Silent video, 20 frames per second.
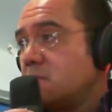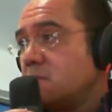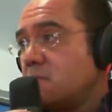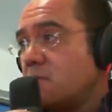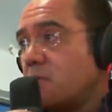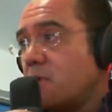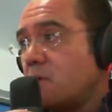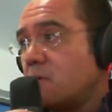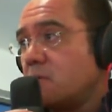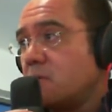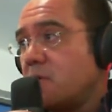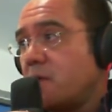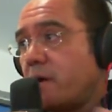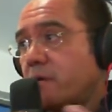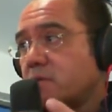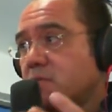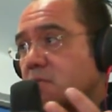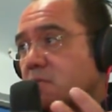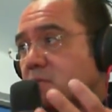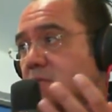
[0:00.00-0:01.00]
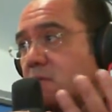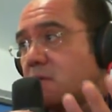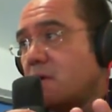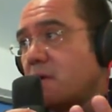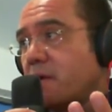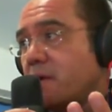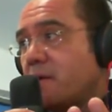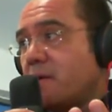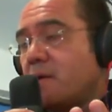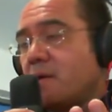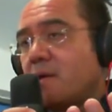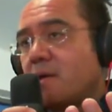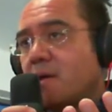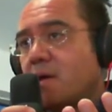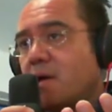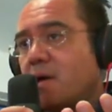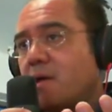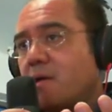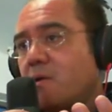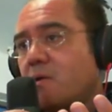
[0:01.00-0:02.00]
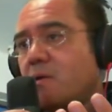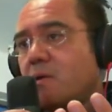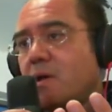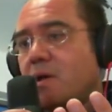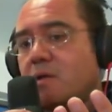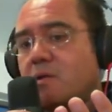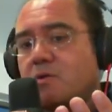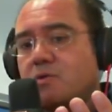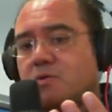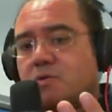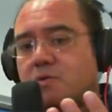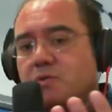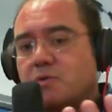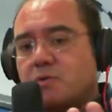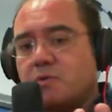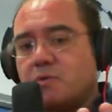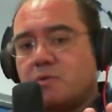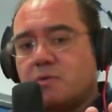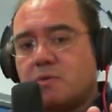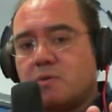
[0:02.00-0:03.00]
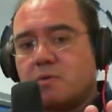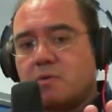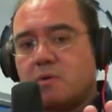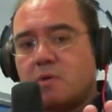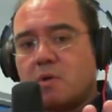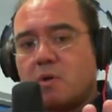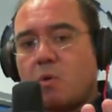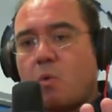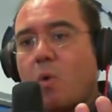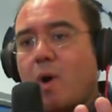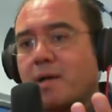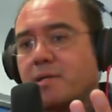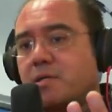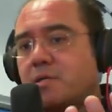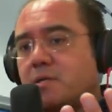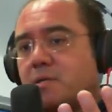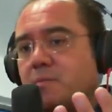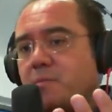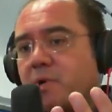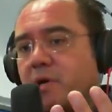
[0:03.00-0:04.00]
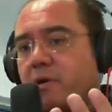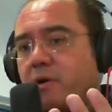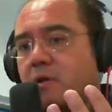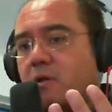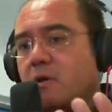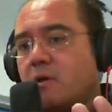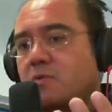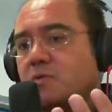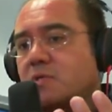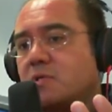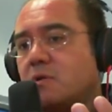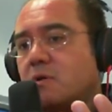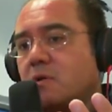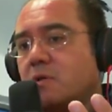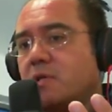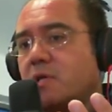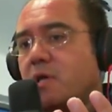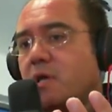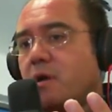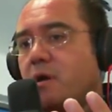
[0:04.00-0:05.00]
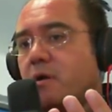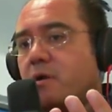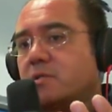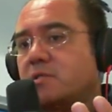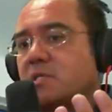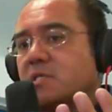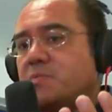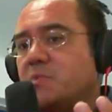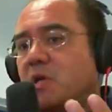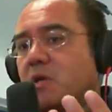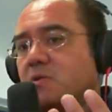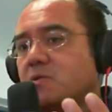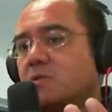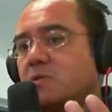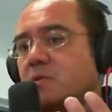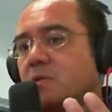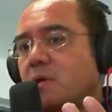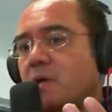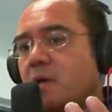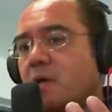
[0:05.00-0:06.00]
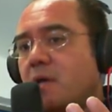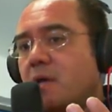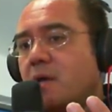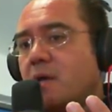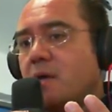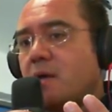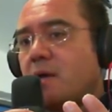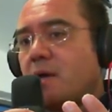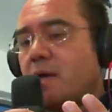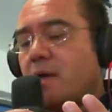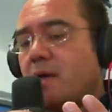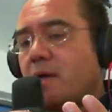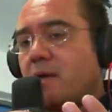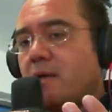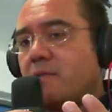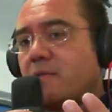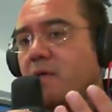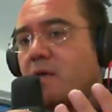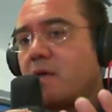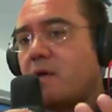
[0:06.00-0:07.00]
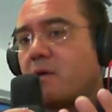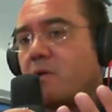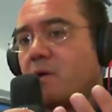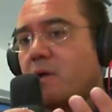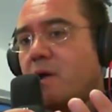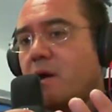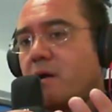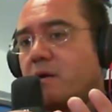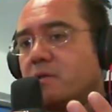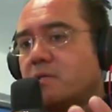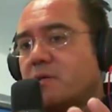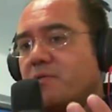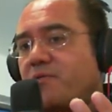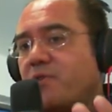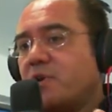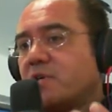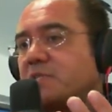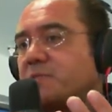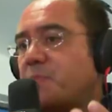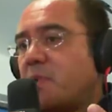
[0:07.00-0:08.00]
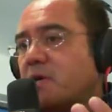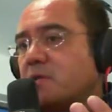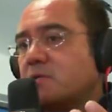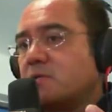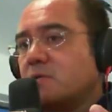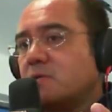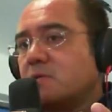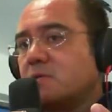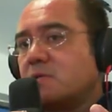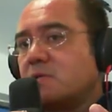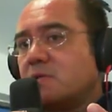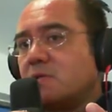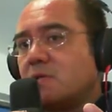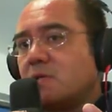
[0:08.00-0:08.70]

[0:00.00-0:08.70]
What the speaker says: You know, the artists. I used to watch very close all the artists because they are the first persons.